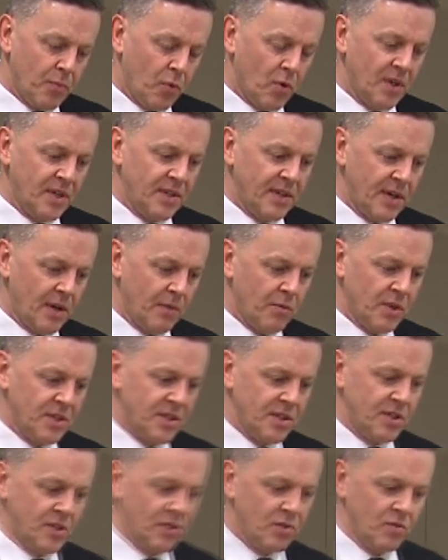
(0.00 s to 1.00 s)
point that I
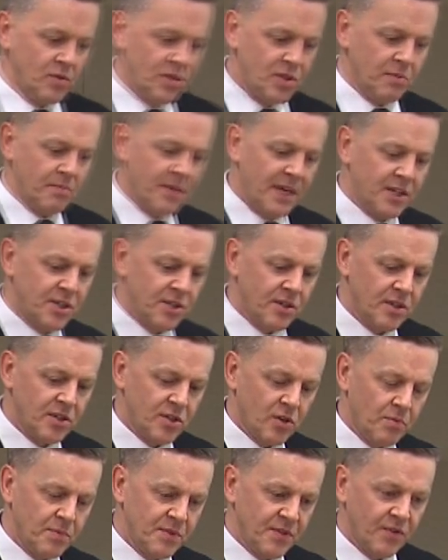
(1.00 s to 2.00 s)
wanted to mention
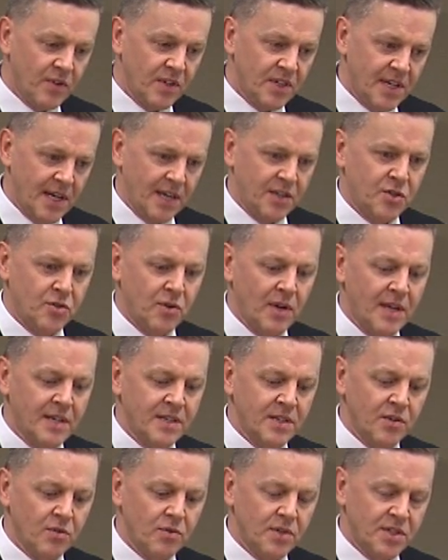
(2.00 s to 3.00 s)
in terms of
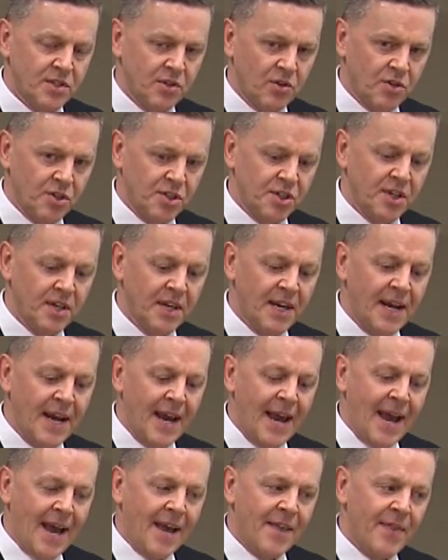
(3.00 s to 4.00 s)
contextualizing the research,
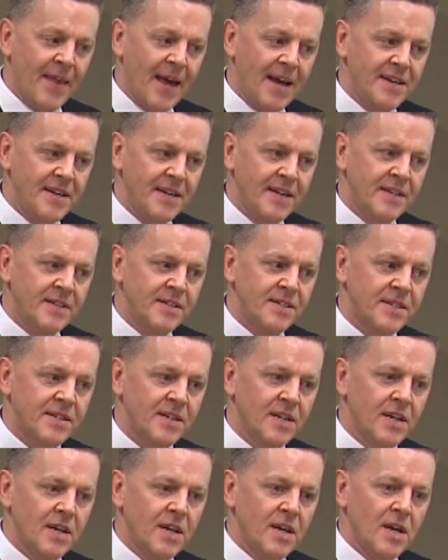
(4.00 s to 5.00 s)
and that
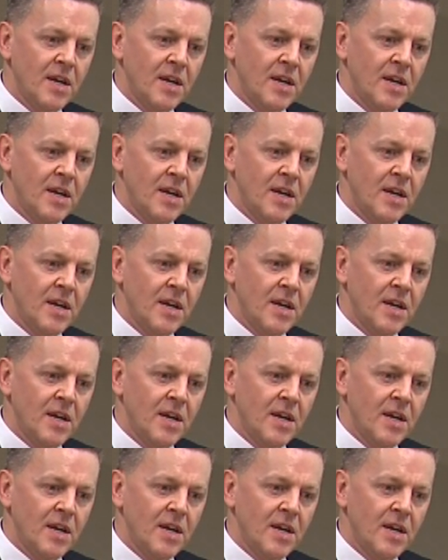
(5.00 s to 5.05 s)
is